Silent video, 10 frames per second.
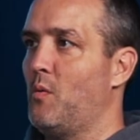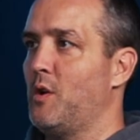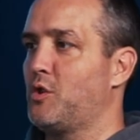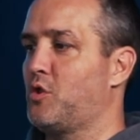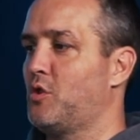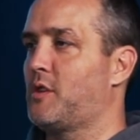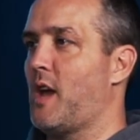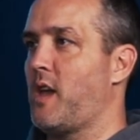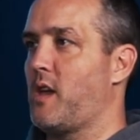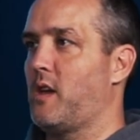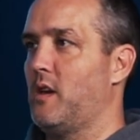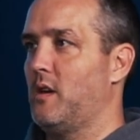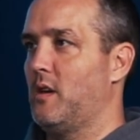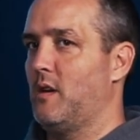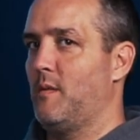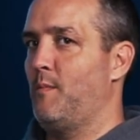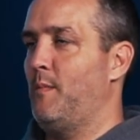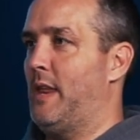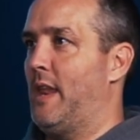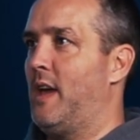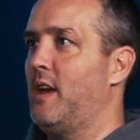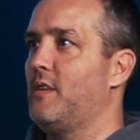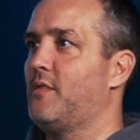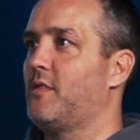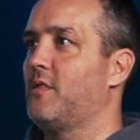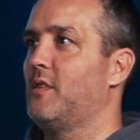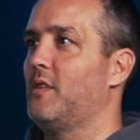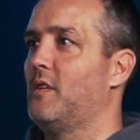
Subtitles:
which should take minutes,